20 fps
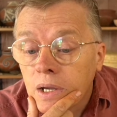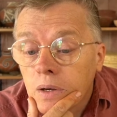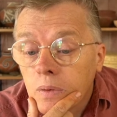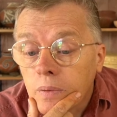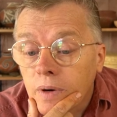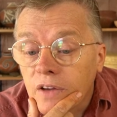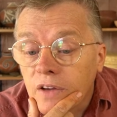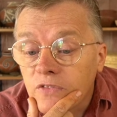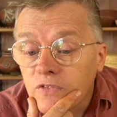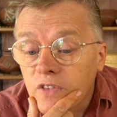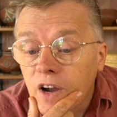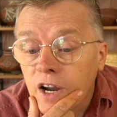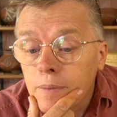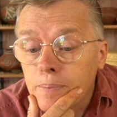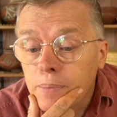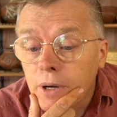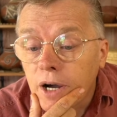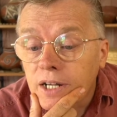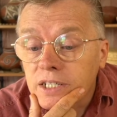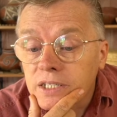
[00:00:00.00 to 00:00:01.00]
when I fire
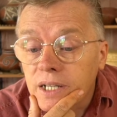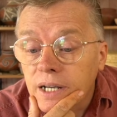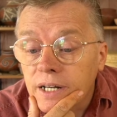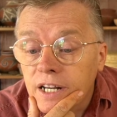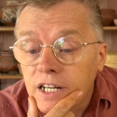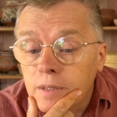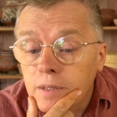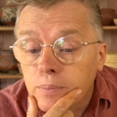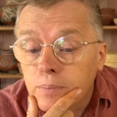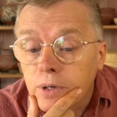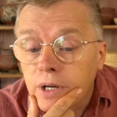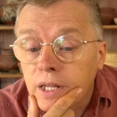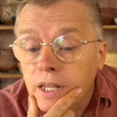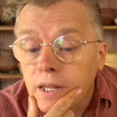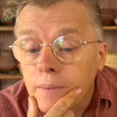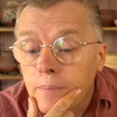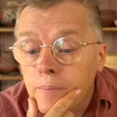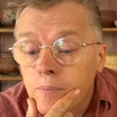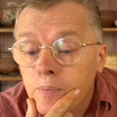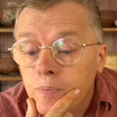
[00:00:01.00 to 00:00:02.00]
pots, I need to bring
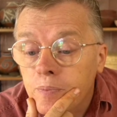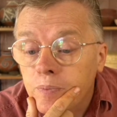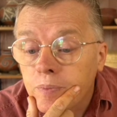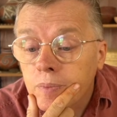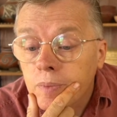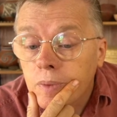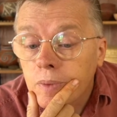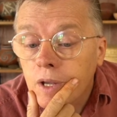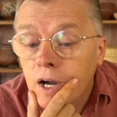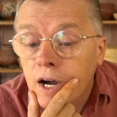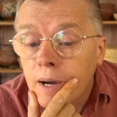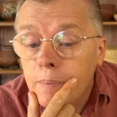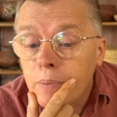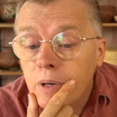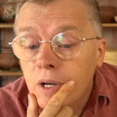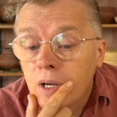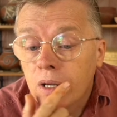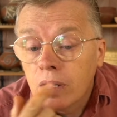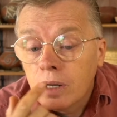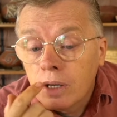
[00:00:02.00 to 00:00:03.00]
them up
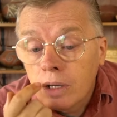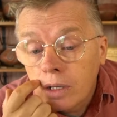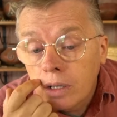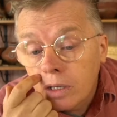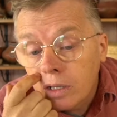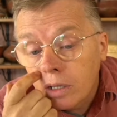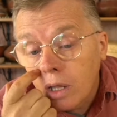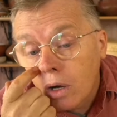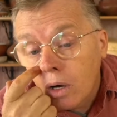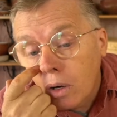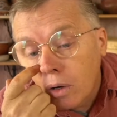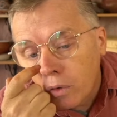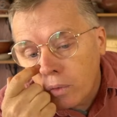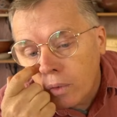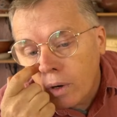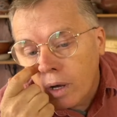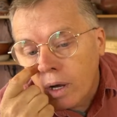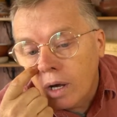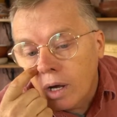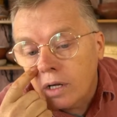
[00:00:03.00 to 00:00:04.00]
glow,
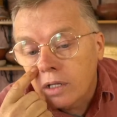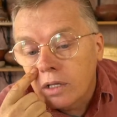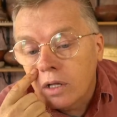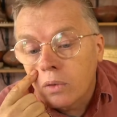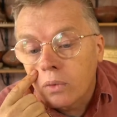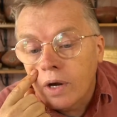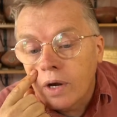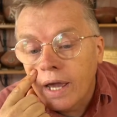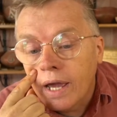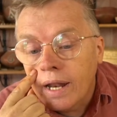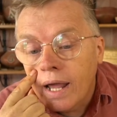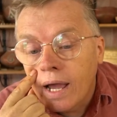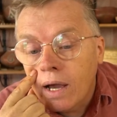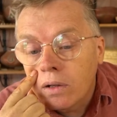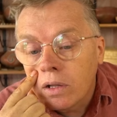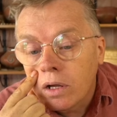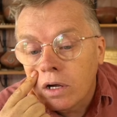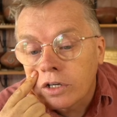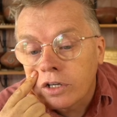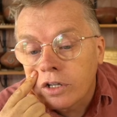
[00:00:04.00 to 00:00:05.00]
uh, glow red. How
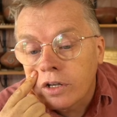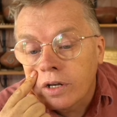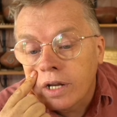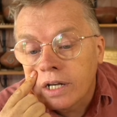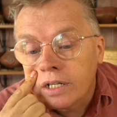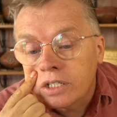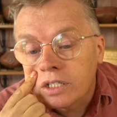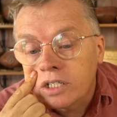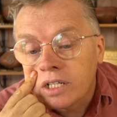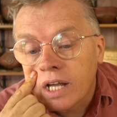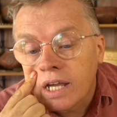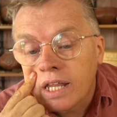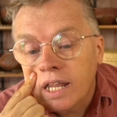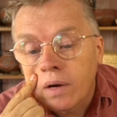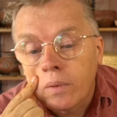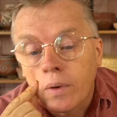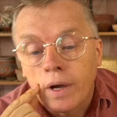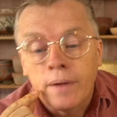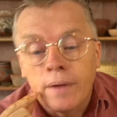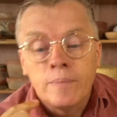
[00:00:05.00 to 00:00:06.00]
long do you need to stay that
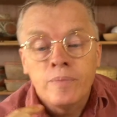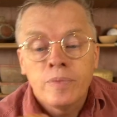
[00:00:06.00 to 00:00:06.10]
way?